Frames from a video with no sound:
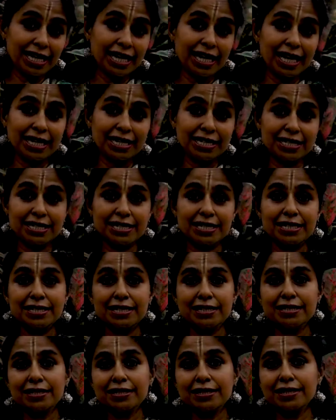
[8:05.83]
And
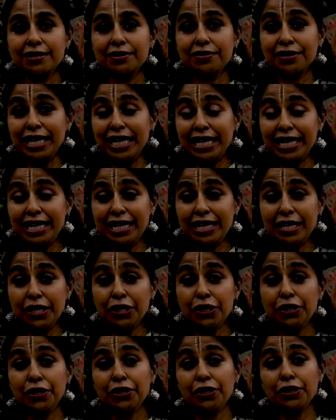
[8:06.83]

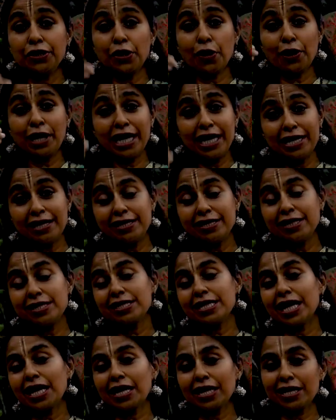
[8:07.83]
really, your health
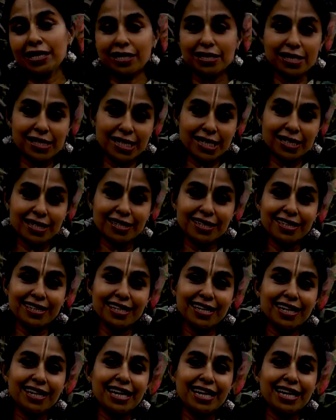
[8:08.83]
is our concern.